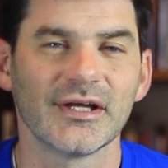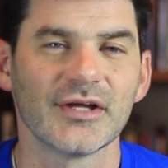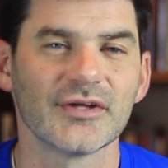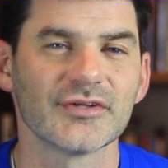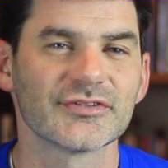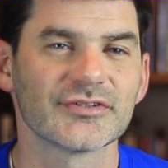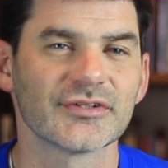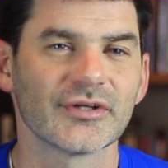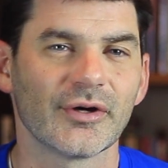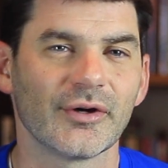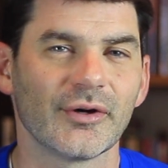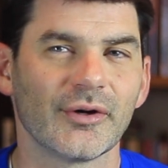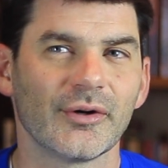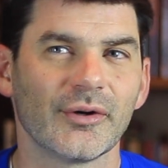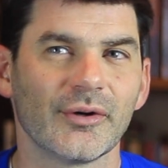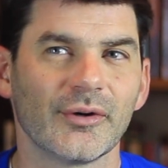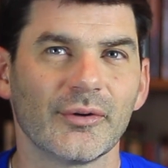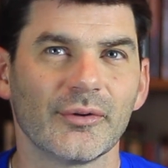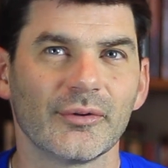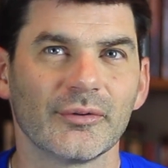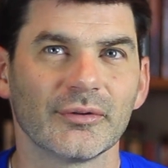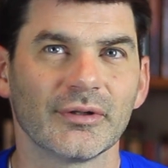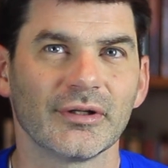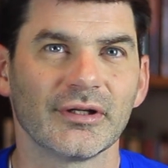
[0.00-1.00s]

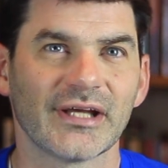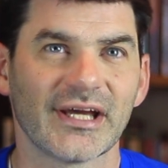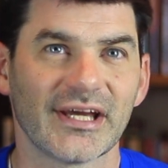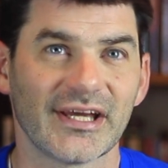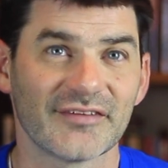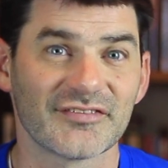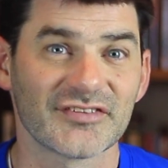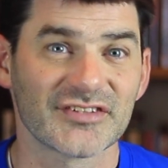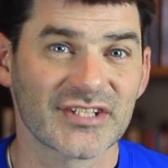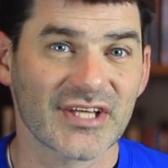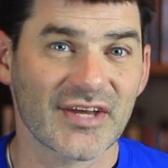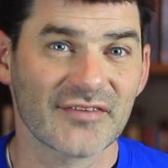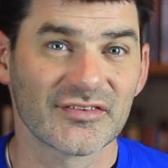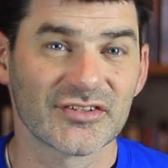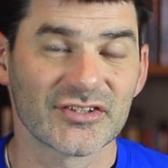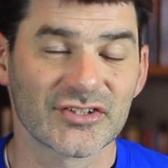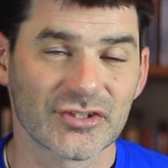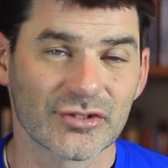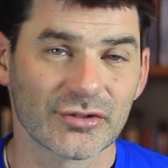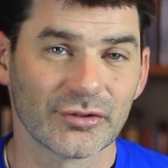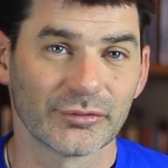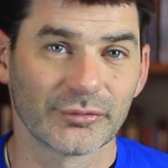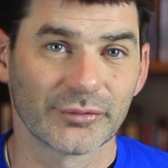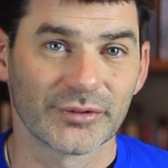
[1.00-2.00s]
So, and I have 7
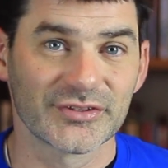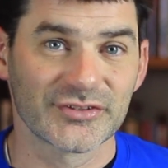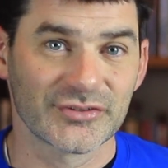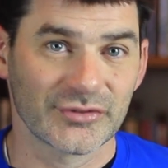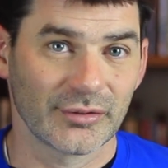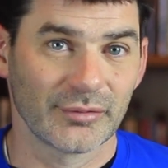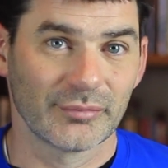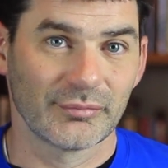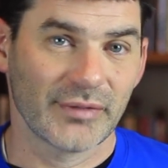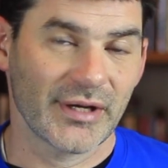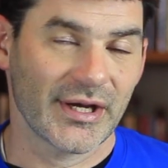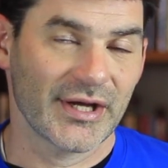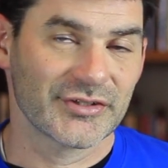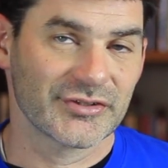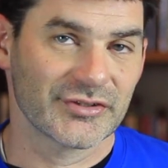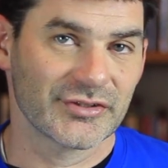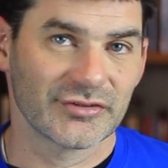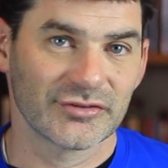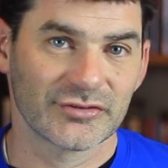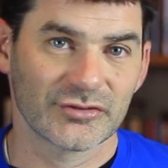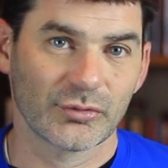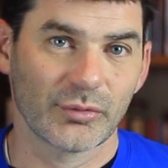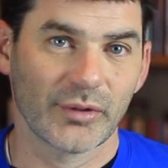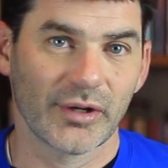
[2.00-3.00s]
children, so imagine